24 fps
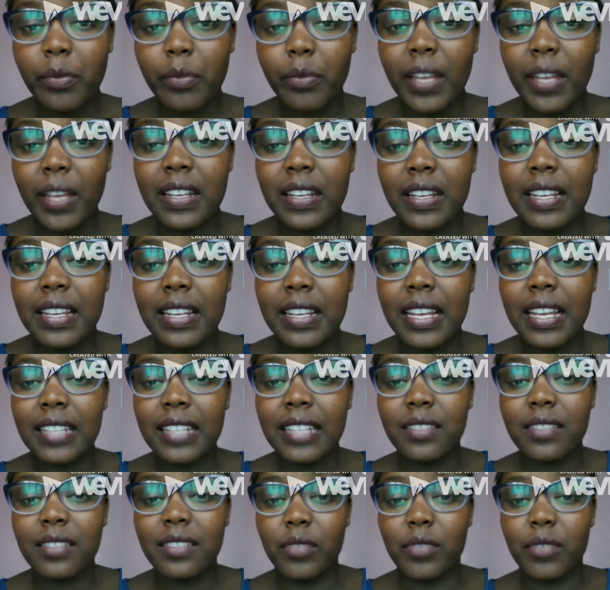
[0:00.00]

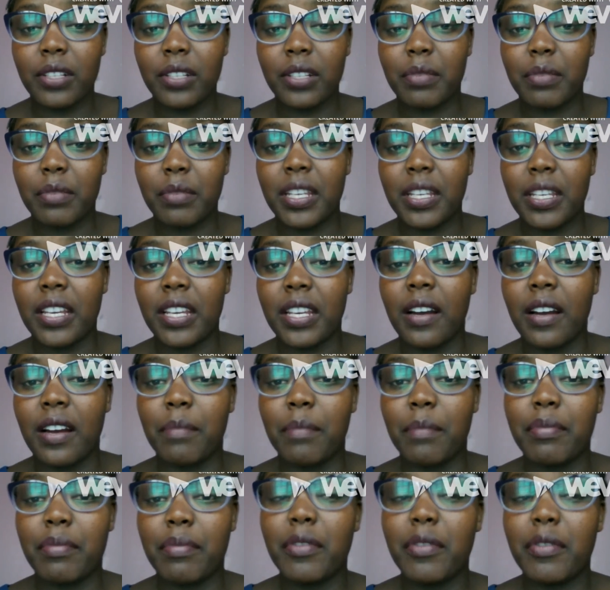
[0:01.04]
Next will be
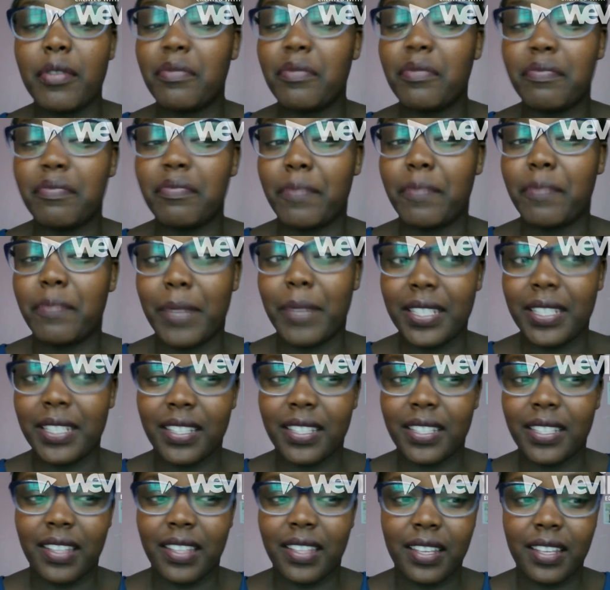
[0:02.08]

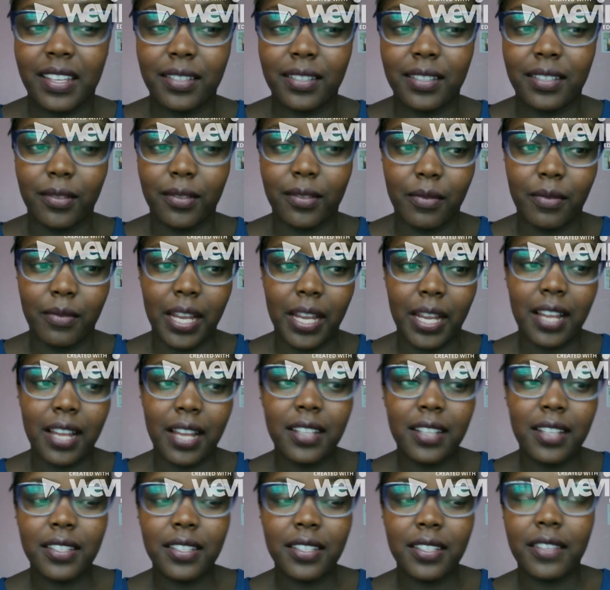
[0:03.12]
placing things on my
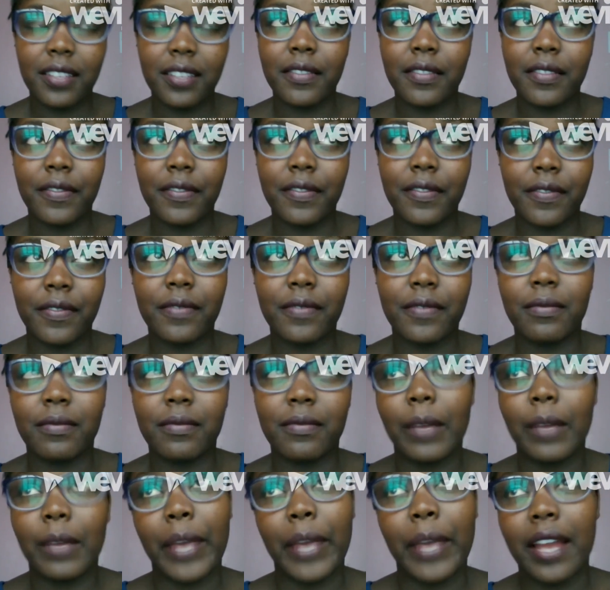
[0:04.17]
land. If
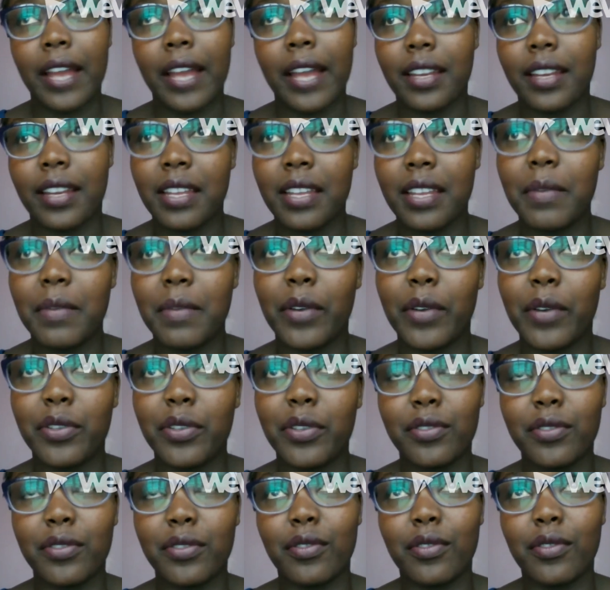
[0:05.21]
we had a neighbor who
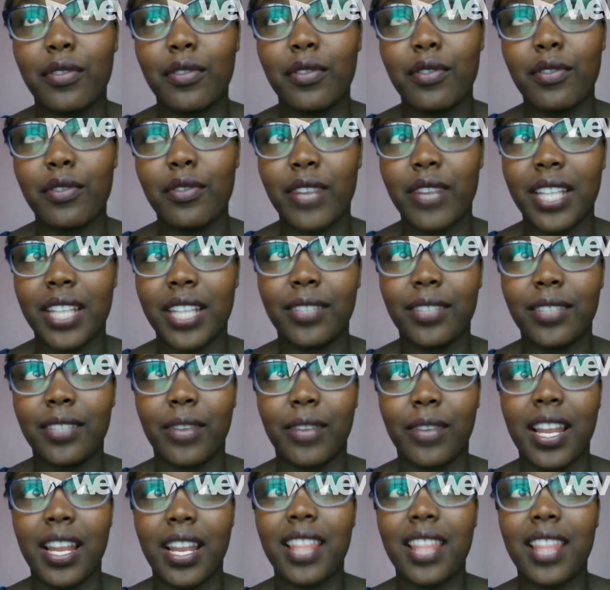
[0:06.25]
used to throw rats on
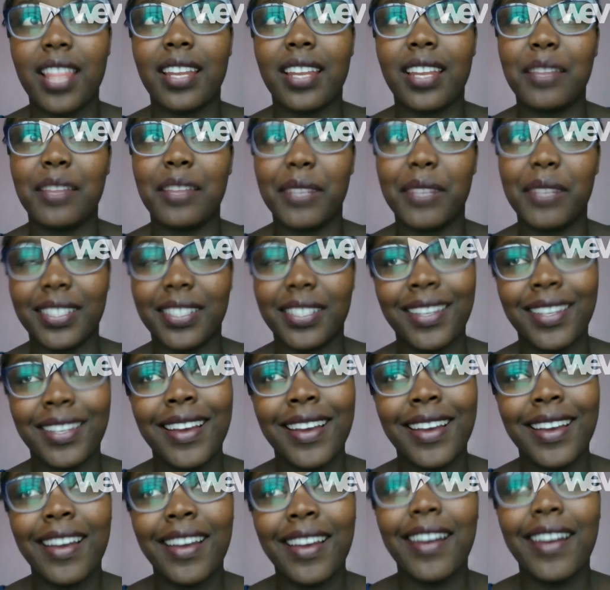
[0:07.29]
another neighbor's
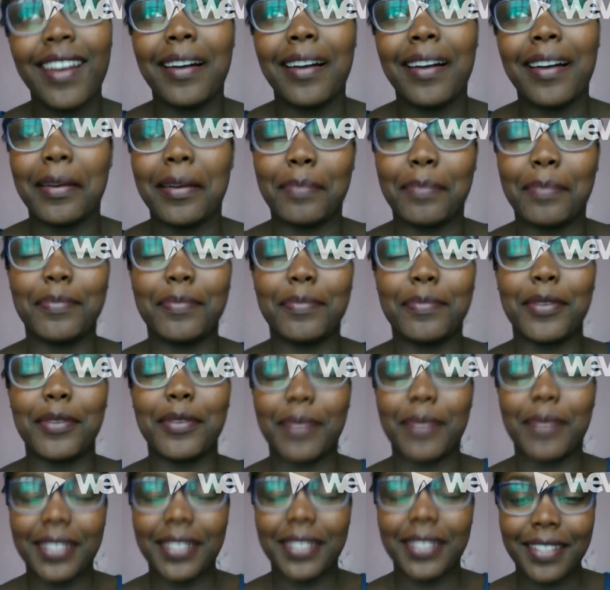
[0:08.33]

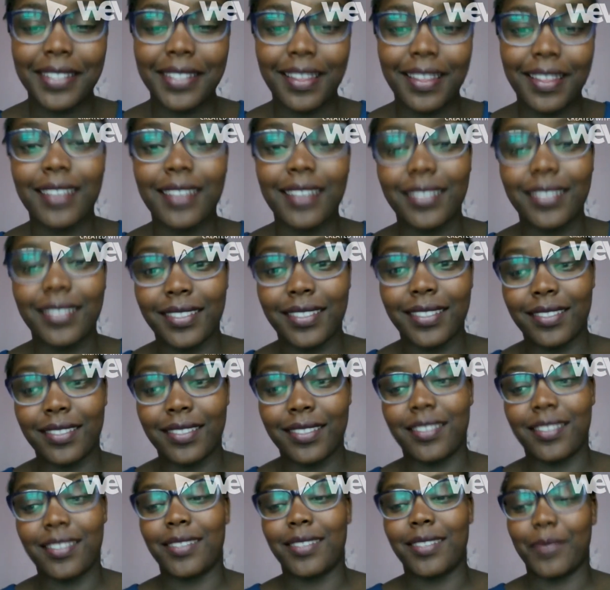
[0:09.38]
property, that is
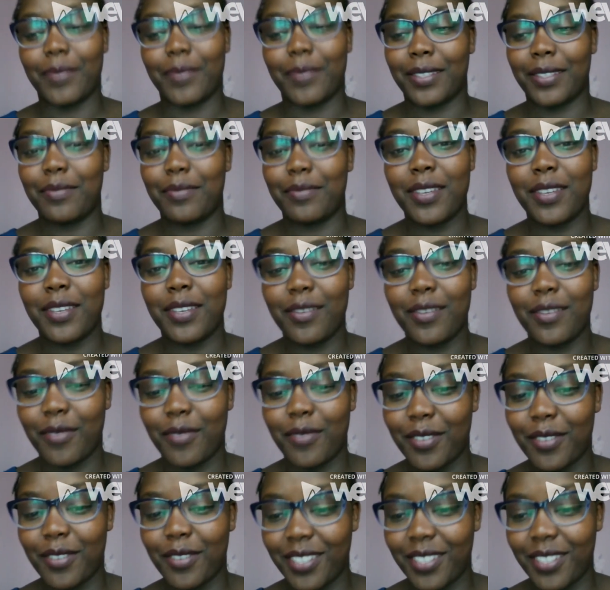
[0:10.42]
trespass. Be
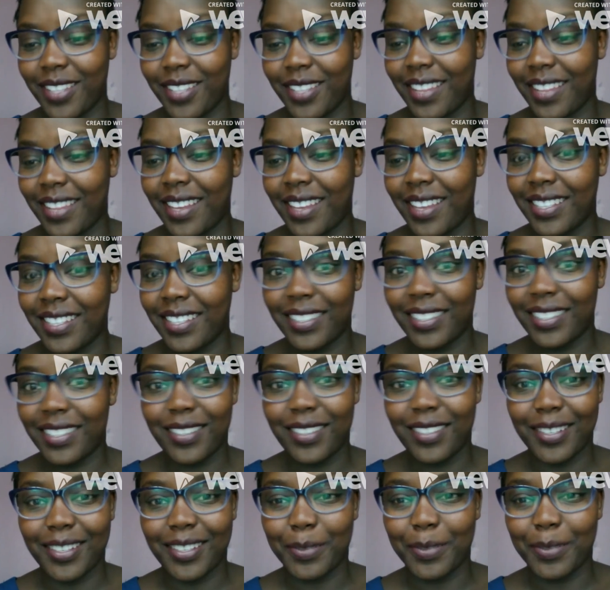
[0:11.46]
warned that is
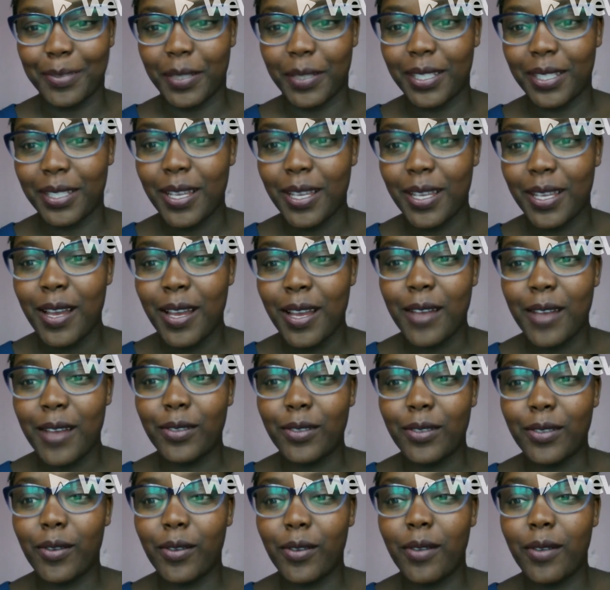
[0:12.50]
trespass.
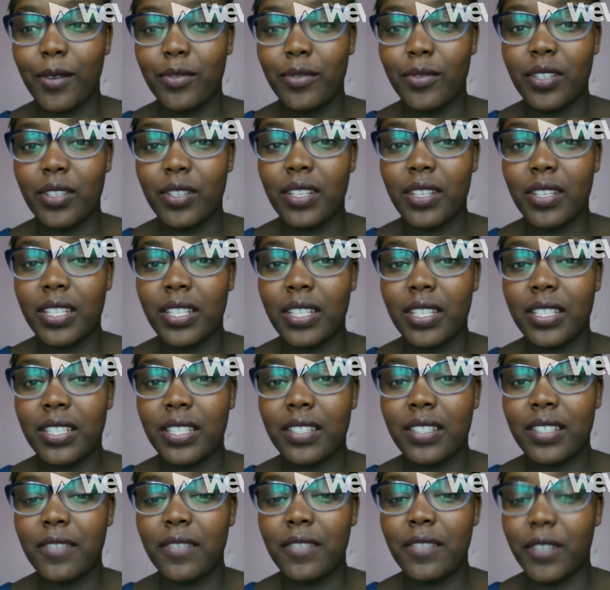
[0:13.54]
So it
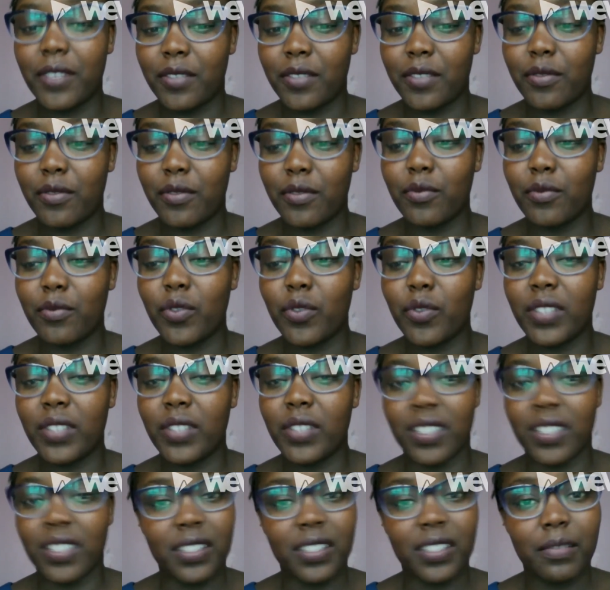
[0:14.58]
is different from
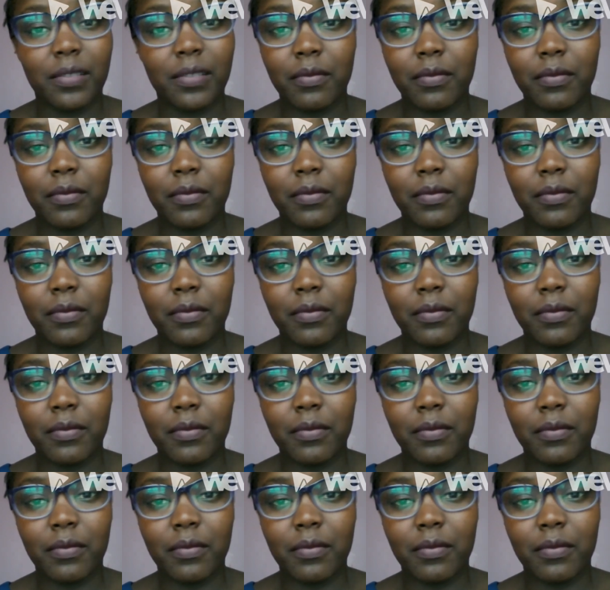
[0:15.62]
nuisance.